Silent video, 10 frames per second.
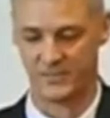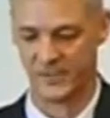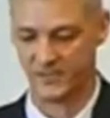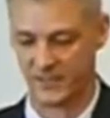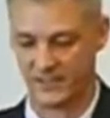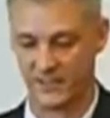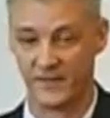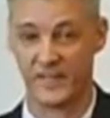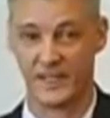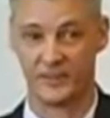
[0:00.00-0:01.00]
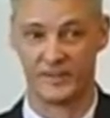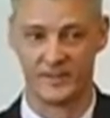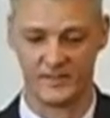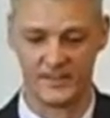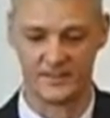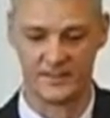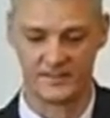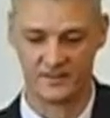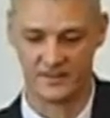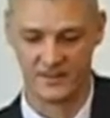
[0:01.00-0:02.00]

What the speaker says: perspective and helping the business.